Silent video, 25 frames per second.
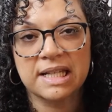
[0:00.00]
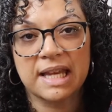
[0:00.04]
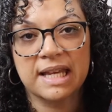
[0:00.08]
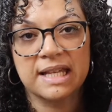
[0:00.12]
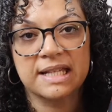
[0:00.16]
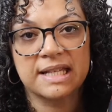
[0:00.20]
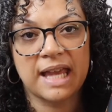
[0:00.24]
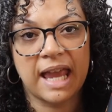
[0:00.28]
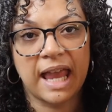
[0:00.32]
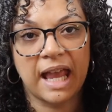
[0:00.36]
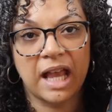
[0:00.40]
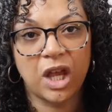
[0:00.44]

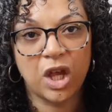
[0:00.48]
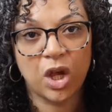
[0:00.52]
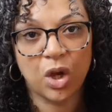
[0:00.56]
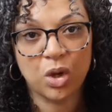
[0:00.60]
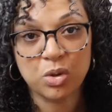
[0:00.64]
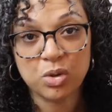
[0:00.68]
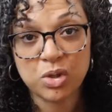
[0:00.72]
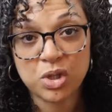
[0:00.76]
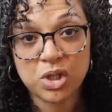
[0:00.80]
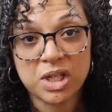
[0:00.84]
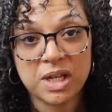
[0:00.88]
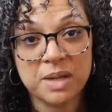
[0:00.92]
is a
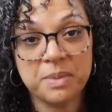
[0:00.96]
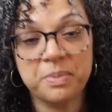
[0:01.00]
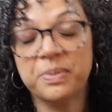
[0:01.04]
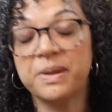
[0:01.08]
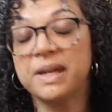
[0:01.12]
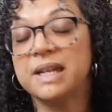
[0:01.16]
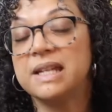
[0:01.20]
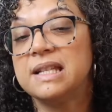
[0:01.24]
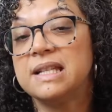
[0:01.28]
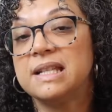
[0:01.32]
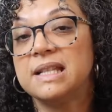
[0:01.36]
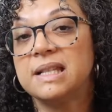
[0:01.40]
ghost ship
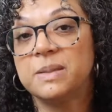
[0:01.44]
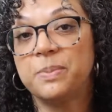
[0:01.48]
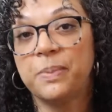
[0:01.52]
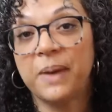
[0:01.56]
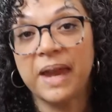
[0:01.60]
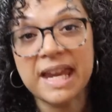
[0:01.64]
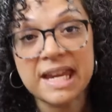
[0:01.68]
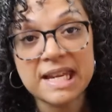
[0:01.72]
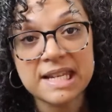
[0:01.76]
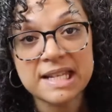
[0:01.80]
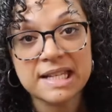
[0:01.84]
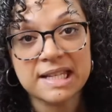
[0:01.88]
in
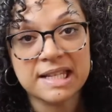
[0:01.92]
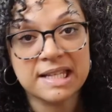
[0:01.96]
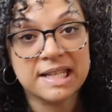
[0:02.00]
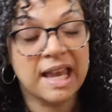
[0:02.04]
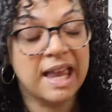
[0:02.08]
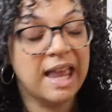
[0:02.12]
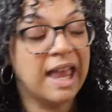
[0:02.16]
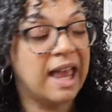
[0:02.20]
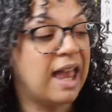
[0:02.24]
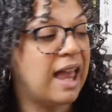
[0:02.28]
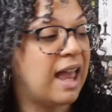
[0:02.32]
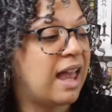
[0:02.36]
space
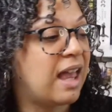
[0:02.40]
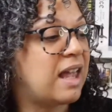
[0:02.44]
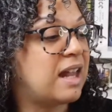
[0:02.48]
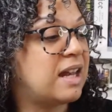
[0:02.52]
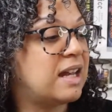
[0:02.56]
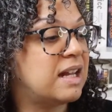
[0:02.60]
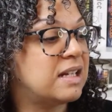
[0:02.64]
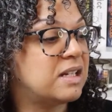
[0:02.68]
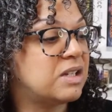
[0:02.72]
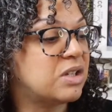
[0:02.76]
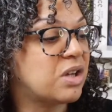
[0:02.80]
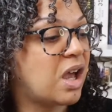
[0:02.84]

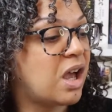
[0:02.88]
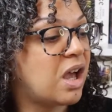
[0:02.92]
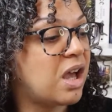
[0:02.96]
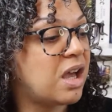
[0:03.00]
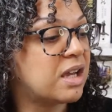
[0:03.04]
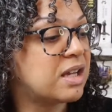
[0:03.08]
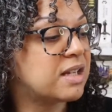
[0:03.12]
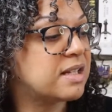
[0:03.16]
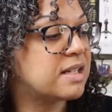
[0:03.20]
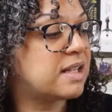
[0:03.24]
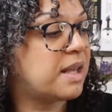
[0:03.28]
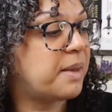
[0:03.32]
and it
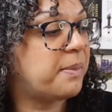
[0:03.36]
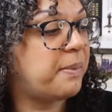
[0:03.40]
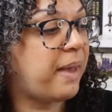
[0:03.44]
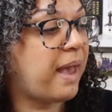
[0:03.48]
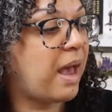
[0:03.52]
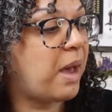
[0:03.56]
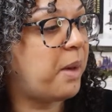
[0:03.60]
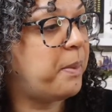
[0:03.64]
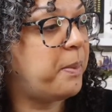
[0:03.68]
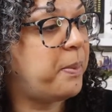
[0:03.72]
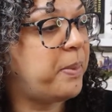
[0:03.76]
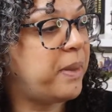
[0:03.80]
talks
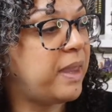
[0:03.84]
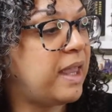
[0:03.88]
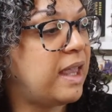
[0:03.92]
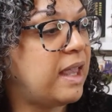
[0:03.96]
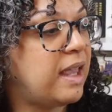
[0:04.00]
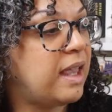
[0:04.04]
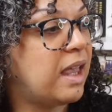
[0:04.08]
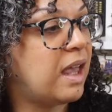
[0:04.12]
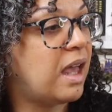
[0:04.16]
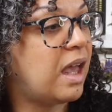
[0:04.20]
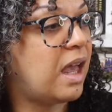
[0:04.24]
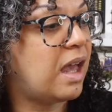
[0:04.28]
about
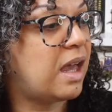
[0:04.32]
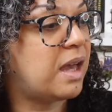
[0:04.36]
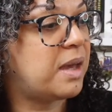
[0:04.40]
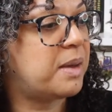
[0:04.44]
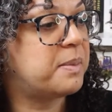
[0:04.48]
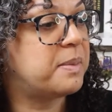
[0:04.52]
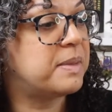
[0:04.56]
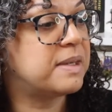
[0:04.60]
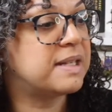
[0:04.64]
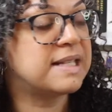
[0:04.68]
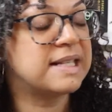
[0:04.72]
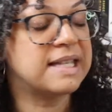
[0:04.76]
being
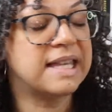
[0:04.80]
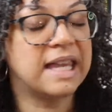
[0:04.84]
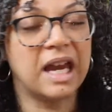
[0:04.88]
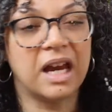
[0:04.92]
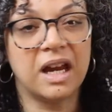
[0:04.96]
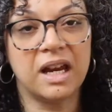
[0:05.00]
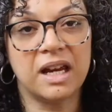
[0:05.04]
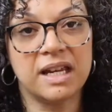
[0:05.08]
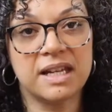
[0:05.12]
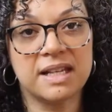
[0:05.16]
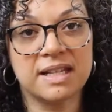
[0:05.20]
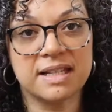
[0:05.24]
um,
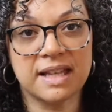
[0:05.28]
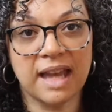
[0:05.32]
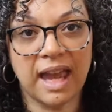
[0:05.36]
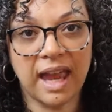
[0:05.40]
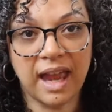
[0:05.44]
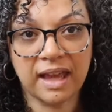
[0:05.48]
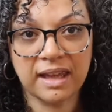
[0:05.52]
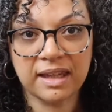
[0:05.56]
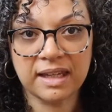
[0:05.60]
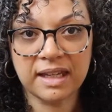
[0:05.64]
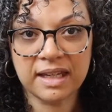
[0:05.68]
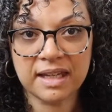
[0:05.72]
scary as
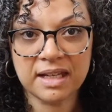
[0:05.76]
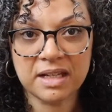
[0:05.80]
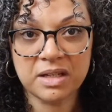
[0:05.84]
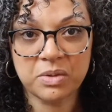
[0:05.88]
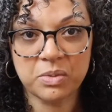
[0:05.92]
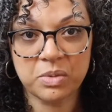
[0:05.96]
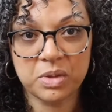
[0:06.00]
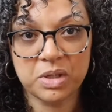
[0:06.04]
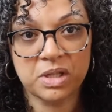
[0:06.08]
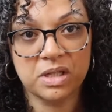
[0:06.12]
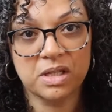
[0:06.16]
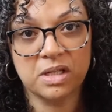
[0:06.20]

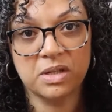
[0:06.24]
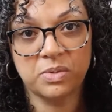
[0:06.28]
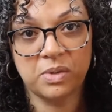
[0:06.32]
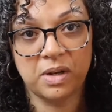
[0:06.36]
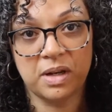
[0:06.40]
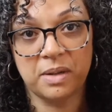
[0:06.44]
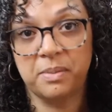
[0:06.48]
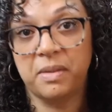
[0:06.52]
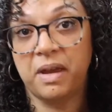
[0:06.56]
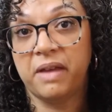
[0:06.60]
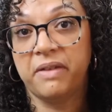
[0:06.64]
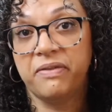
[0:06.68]
Alien, which is
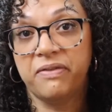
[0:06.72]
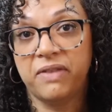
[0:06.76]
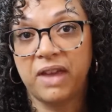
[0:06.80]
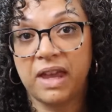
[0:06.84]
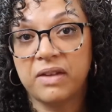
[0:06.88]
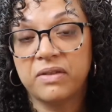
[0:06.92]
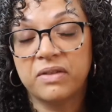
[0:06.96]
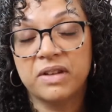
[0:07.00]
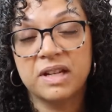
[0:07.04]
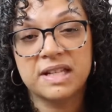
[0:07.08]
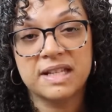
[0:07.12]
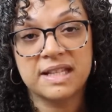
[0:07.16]
one of my
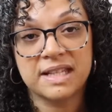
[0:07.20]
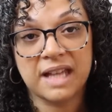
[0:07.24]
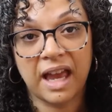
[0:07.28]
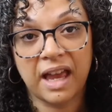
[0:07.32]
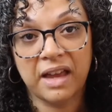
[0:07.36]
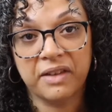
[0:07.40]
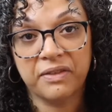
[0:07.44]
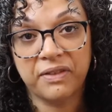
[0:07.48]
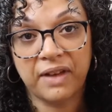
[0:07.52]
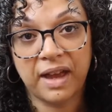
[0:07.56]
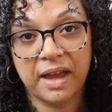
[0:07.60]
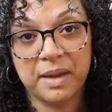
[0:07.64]
favorite
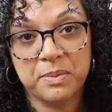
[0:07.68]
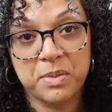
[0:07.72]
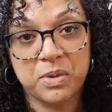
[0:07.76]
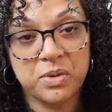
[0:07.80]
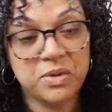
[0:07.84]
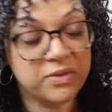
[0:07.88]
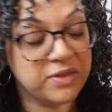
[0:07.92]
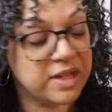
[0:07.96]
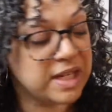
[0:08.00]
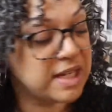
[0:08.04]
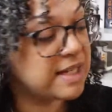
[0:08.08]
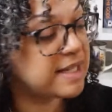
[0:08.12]
sci-fi
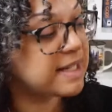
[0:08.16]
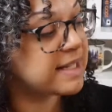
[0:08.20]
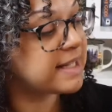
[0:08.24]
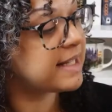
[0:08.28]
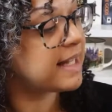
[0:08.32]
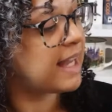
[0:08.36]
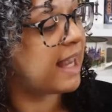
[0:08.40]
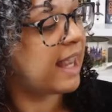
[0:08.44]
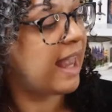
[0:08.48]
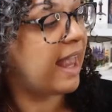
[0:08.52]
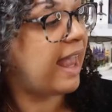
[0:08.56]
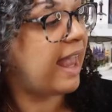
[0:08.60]
movies.